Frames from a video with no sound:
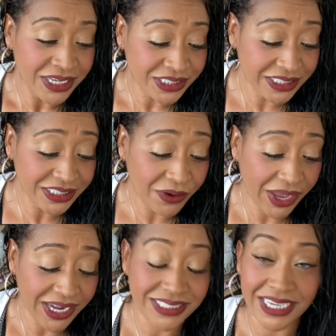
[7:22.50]
So let's go
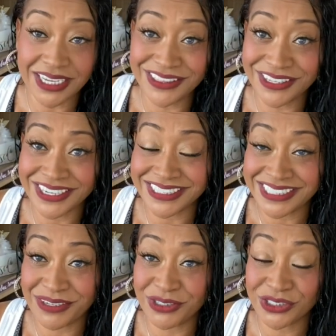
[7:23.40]
ahead and take a look and
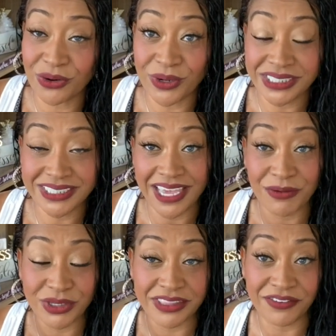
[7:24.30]
see what you're going to
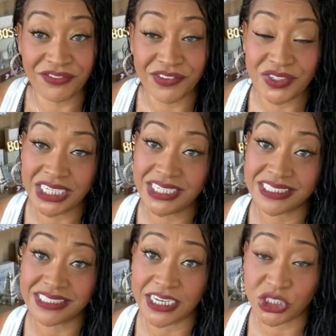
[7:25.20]
get with the 15
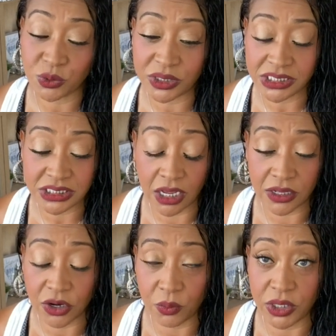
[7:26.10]
slash
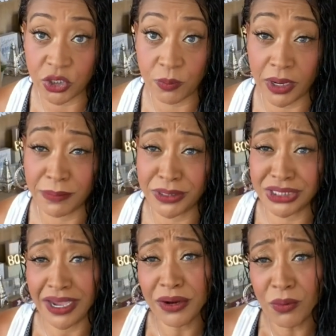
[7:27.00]
$20 a week couponing
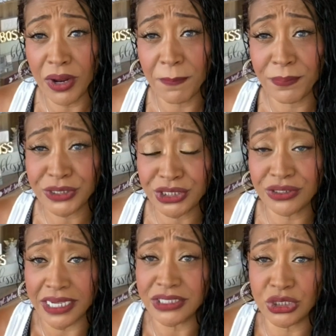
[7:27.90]
budget. I don't want to put you
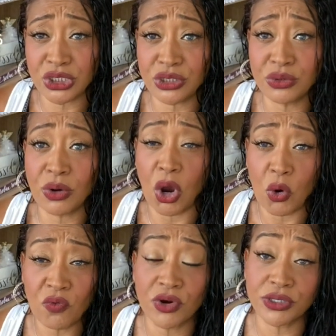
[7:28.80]
guys too
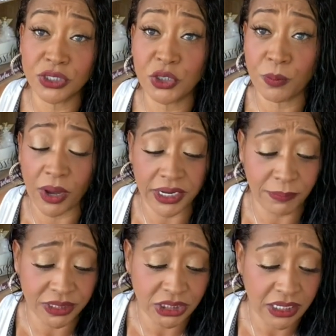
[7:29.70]
over the
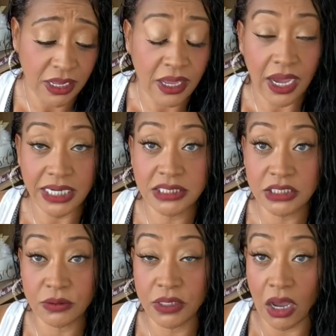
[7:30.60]
couponing budget. I
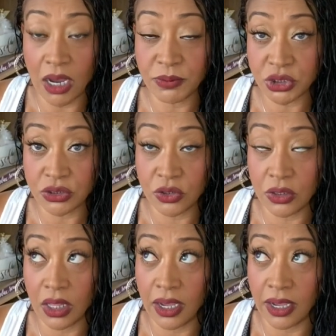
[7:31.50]
did do an
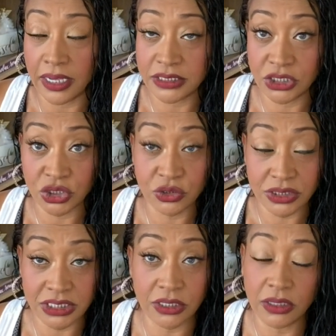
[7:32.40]
optional uh, additional
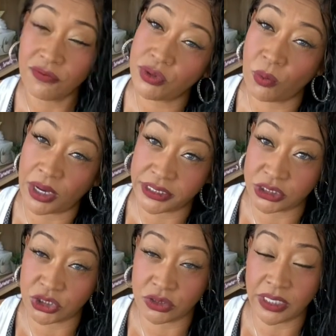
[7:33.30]
deal if you wanted
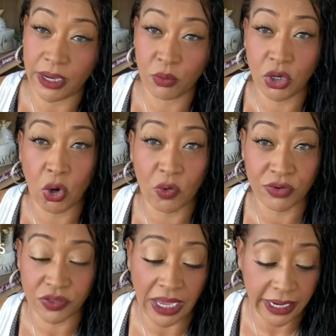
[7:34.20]
to do that. We'll go
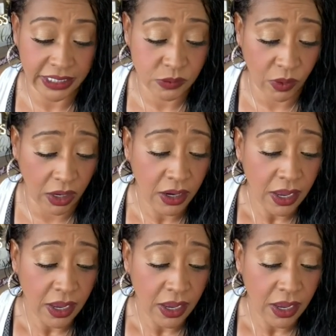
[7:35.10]
over that as well.